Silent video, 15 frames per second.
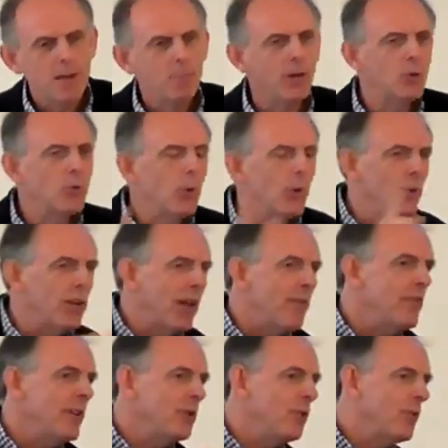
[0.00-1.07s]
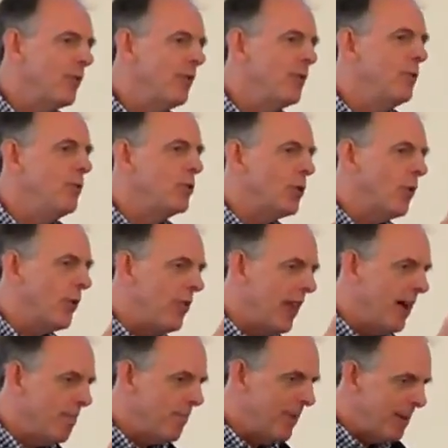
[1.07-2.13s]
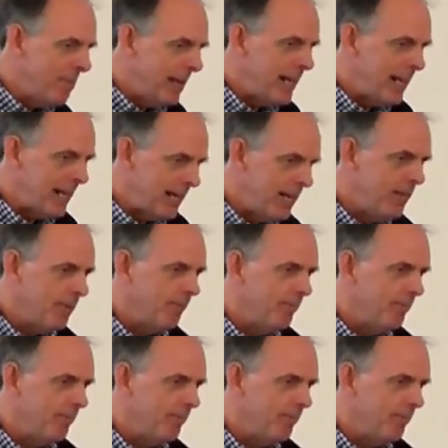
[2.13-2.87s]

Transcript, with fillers: But whatever your views on that may be,